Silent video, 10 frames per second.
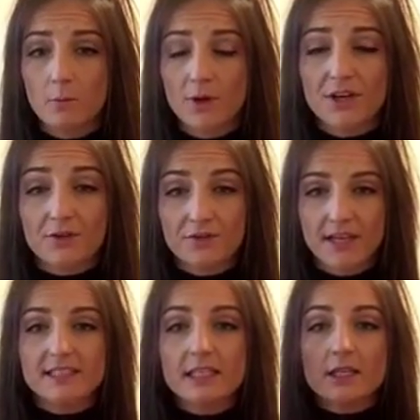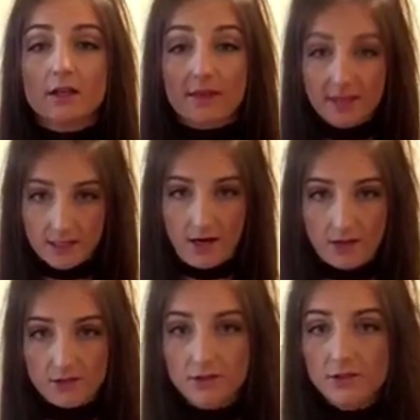when you're facing the
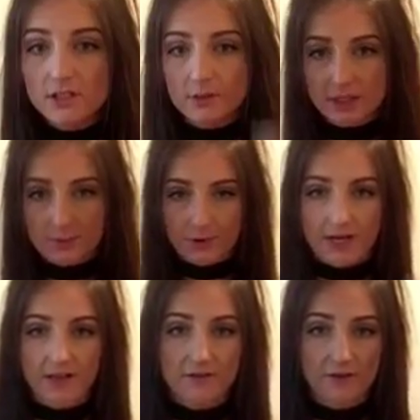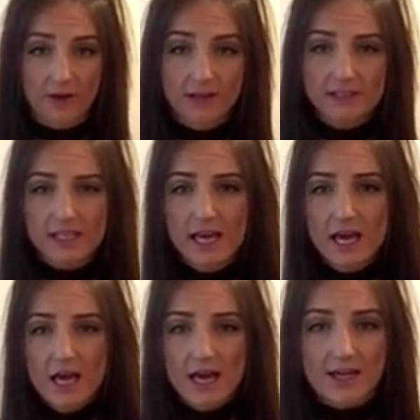nozzles, so it's spraying the front,
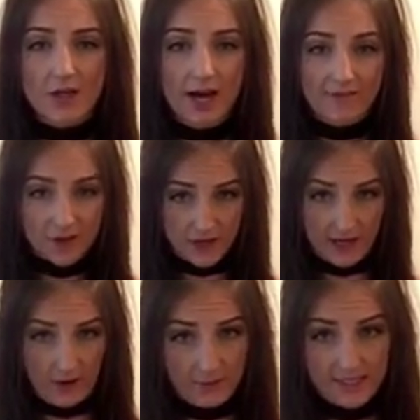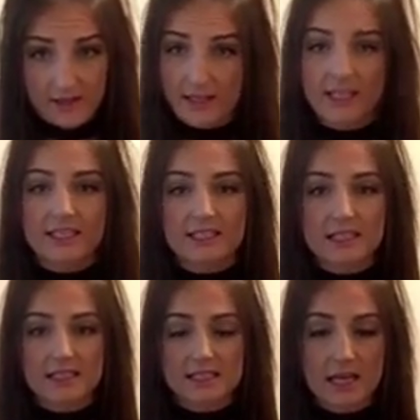and you have your arms out like this
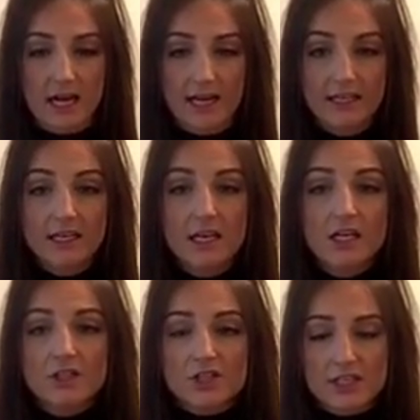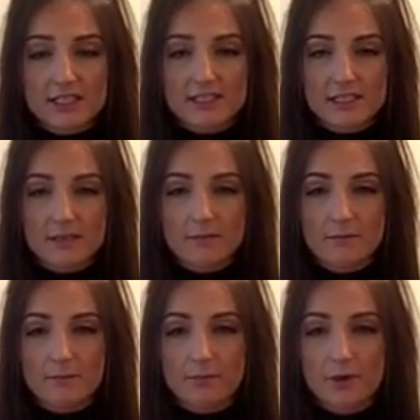to the side, just
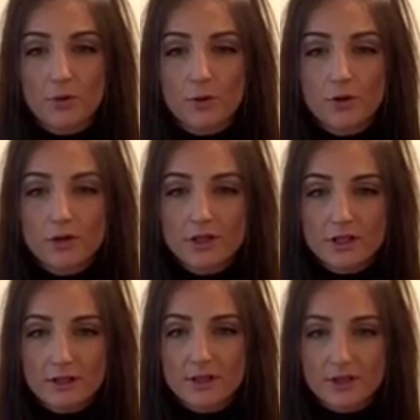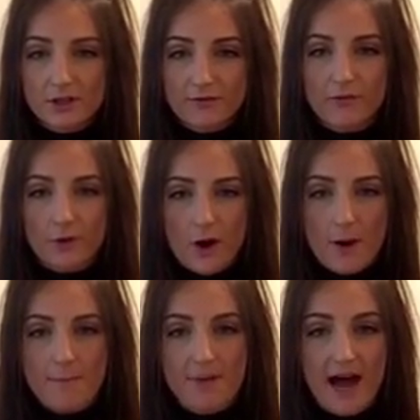pull your
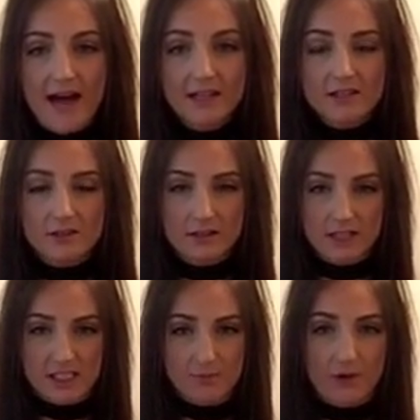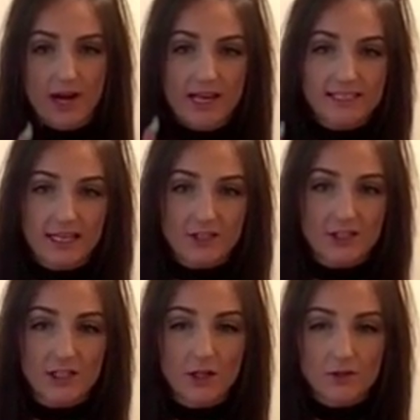forearm back so that the spray is
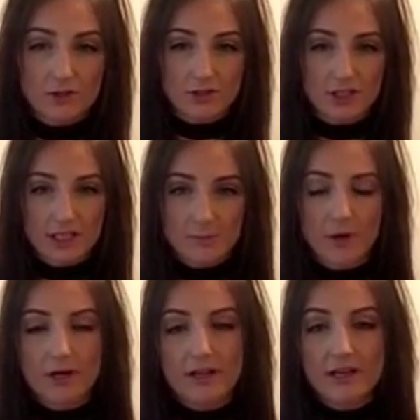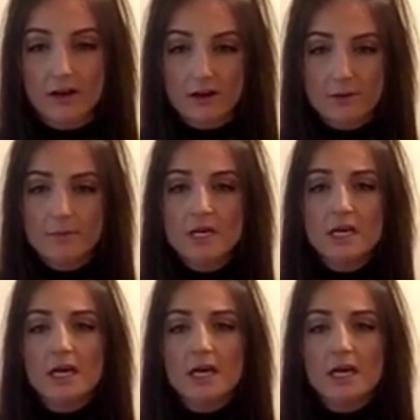actually closer to this part of the arm.